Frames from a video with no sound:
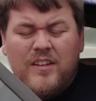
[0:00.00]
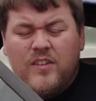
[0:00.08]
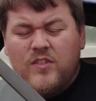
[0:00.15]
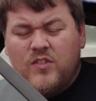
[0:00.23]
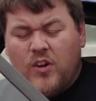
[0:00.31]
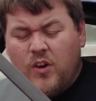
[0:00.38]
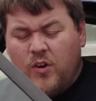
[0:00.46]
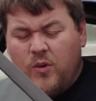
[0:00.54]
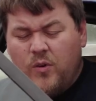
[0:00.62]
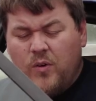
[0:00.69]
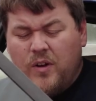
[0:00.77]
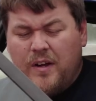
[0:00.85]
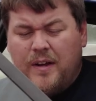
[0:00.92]

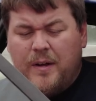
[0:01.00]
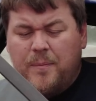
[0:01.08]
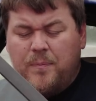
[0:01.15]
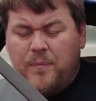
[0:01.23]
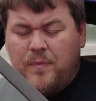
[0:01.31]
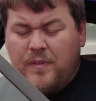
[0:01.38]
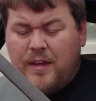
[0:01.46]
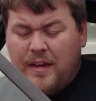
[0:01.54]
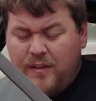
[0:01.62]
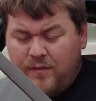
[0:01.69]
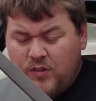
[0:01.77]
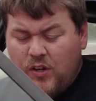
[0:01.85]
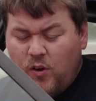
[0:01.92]
So
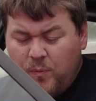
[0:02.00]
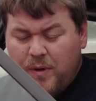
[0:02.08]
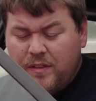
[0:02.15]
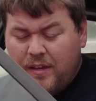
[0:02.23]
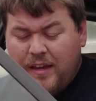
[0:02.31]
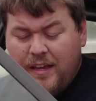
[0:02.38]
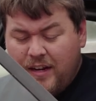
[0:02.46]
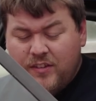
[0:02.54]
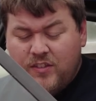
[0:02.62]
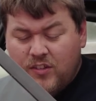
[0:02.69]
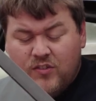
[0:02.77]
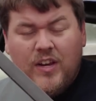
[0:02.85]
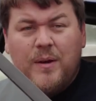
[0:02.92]
they tell me that it is
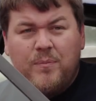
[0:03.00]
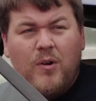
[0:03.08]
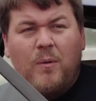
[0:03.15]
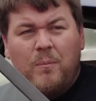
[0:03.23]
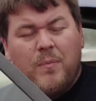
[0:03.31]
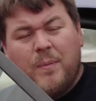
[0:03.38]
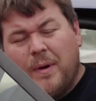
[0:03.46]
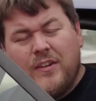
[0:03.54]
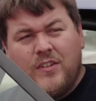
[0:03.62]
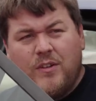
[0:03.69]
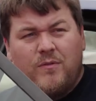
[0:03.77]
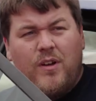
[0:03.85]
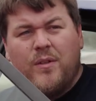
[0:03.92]
the same problem, but
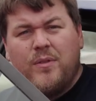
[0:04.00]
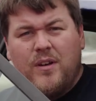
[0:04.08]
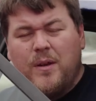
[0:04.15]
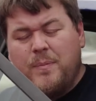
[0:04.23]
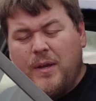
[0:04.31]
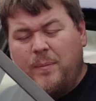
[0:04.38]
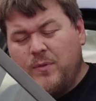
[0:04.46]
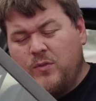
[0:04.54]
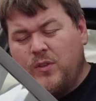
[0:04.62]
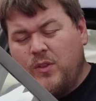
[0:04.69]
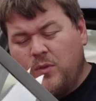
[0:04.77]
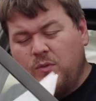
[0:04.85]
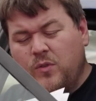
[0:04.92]
basically rather than it being
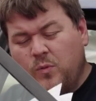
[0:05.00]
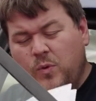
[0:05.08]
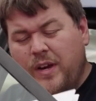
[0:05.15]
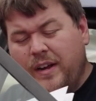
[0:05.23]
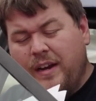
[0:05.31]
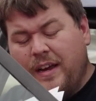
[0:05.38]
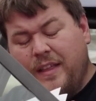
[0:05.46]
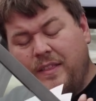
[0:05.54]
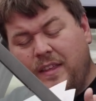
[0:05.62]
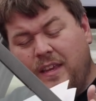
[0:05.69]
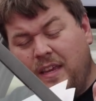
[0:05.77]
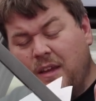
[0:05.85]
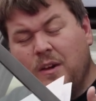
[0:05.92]
between the wheel and
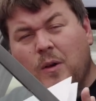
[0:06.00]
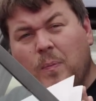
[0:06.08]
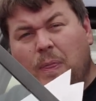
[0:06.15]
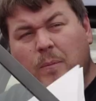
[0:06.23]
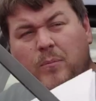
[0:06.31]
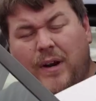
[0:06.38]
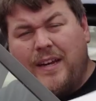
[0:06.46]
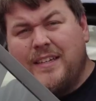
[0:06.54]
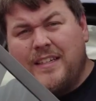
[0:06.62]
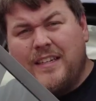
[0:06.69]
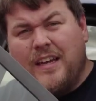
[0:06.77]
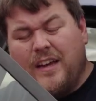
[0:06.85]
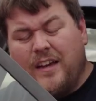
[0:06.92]
the brake
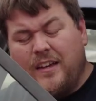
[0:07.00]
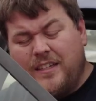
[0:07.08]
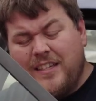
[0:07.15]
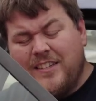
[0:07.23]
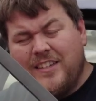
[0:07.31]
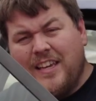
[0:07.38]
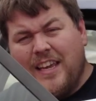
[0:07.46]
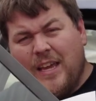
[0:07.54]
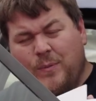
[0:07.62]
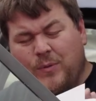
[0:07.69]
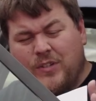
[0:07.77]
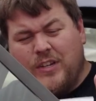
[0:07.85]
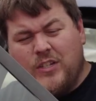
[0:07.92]
disc, it
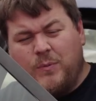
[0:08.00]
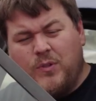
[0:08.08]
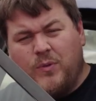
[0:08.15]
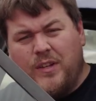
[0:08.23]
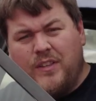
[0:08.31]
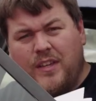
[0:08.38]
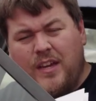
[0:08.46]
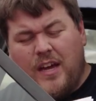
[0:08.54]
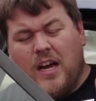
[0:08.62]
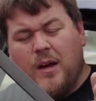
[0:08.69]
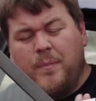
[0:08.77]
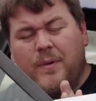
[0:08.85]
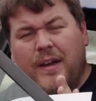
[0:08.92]
was actually between the
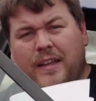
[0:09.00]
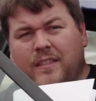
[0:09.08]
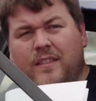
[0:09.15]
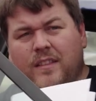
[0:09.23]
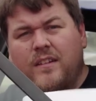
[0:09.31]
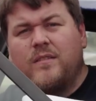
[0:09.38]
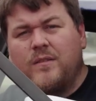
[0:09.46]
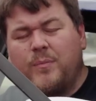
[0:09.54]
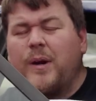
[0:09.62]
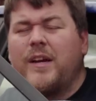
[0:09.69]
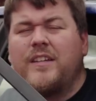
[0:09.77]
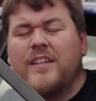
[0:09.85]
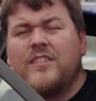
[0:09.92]
hub and the
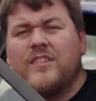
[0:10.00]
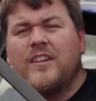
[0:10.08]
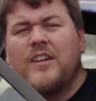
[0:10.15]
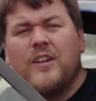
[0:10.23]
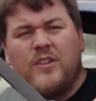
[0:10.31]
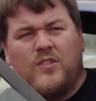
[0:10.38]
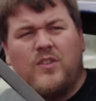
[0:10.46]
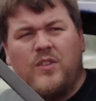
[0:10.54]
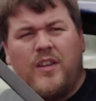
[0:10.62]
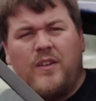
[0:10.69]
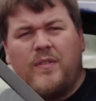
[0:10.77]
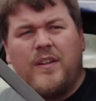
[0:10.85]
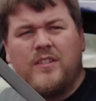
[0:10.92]
brake disc. So
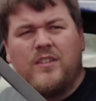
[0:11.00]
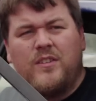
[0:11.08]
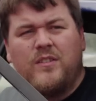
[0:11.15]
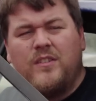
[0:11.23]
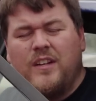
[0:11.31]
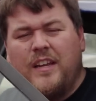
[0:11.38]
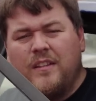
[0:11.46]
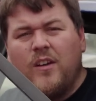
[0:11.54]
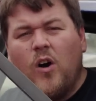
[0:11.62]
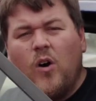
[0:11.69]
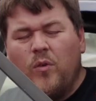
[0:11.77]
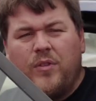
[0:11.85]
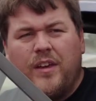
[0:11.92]
they've had to clean the
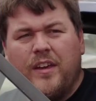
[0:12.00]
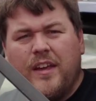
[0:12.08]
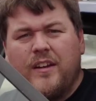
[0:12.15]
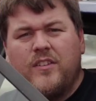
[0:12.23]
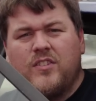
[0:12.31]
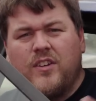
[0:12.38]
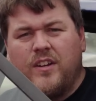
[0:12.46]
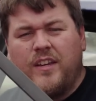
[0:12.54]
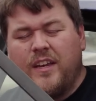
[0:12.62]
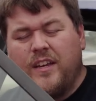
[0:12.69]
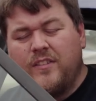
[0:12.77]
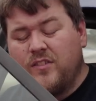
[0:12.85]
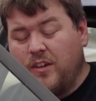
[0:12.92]
whole thing again and start
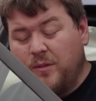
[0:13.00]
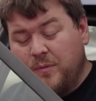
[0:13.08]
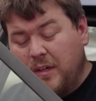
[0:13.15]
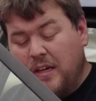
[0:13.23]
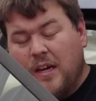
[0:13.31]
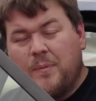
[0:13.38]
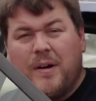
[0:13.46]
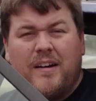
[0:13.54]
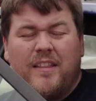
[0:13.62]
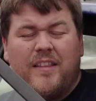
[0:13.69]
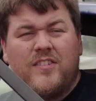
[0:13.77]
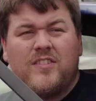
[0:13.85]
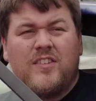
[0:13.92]
again. So apparently
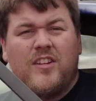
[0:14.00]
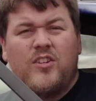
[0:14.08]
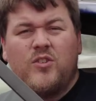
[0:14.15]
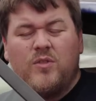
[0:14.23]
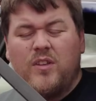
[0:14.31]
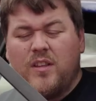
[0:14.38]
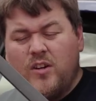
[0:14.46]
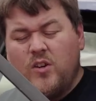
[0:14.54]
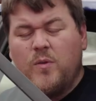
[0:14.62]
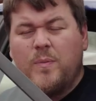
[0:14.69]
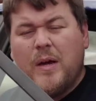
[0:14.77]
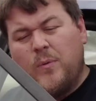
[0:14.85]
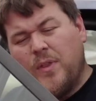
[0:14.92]
this is an issue that they knew
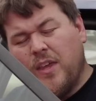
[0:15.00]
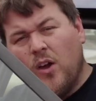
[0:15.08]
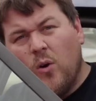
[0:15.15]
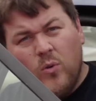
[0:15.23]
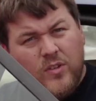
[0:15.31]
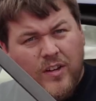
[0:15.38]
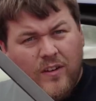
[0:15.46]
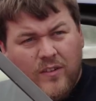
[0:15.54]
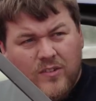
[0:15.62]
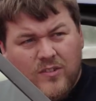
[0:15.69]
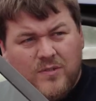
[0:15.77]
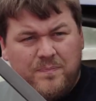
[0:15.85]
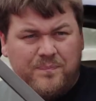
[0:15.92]
about with the old
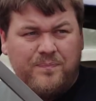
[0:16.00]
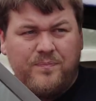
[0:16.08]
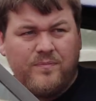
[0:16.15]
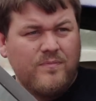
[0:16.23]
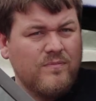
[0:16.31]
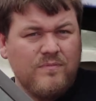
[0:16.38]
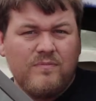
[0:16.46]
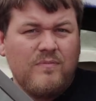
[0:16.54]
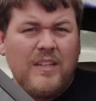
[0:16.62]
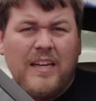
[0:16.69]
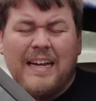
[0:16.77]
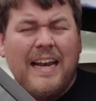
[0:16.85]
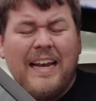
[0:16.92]
cars.
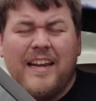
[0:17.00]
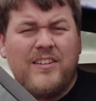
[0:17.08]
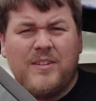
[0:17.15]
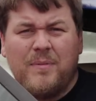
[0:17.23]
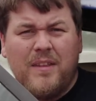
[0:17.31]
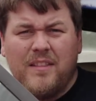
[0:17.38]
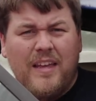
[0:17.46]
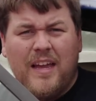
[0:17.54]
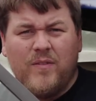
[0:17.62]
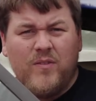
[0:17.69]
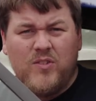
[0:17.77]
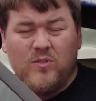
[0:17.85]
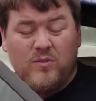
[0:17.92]
Clearly it's something that they
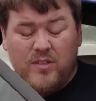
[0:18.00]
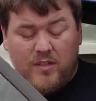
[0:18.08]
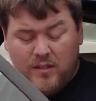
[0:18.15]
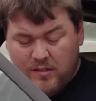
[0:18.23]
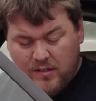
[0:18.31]
haven't sorted.